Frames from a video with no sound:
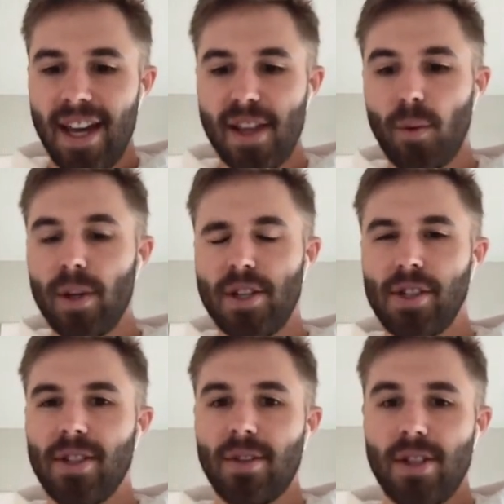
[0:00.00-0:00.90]
And then what
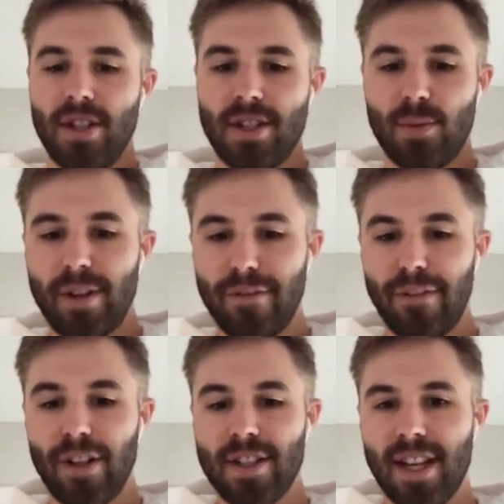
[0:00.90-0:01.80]
you do is just
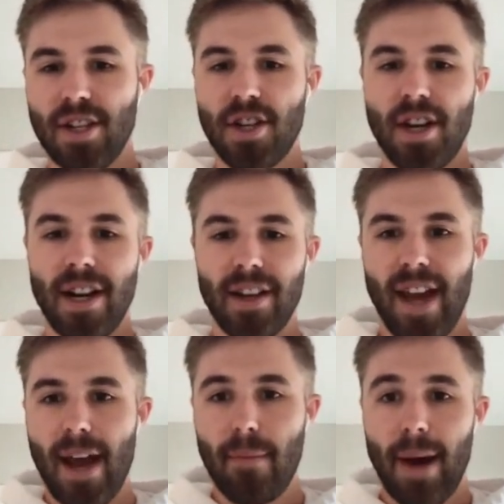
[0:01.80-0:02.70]
reverse engineer
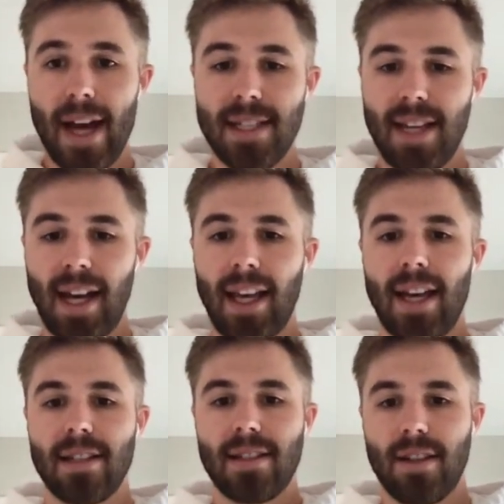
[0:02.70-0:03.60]
that by decade.